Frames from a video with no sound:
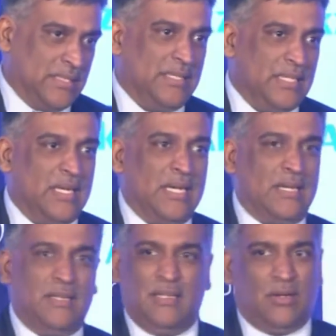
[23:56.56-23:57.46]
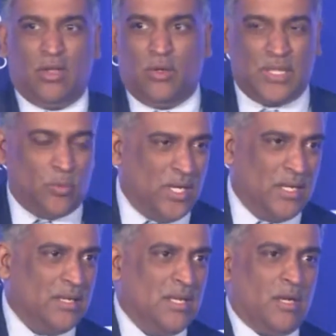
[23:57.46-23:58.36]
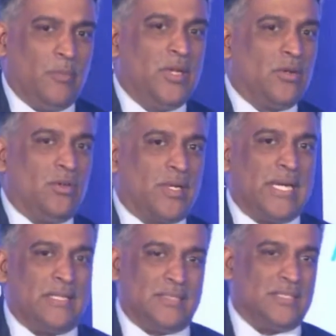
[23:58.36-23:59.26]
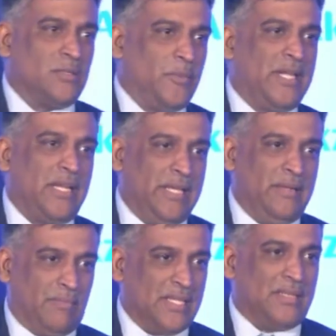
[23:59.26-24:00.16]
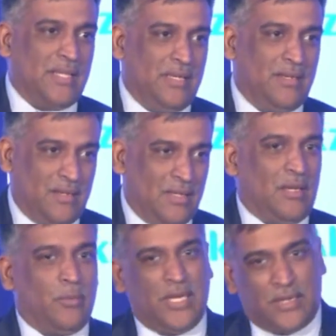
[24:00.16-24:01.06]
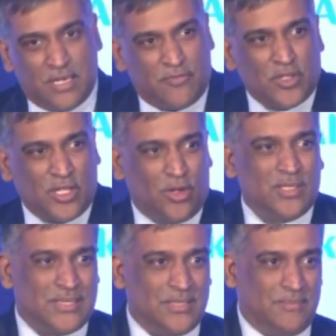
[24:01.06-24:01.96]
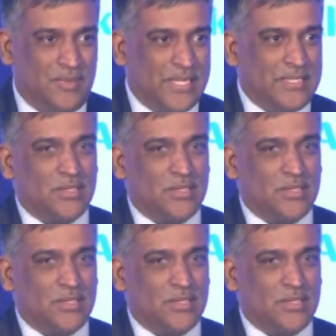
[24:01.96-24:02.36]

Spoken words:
India and all over the world, we don't look at just a weekly, monthly, we are here for the long term, right?